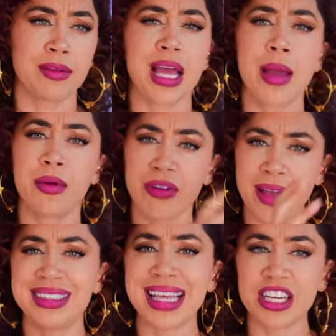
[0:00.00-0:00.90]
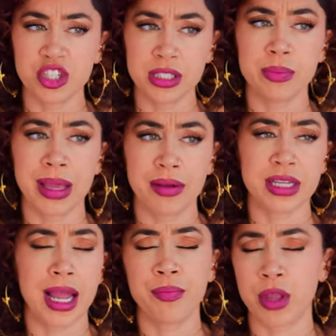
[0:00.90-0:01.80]
of time or five session span of
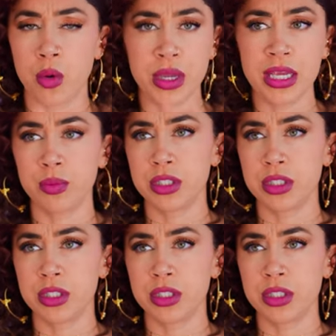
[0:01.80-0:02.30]
time, not week,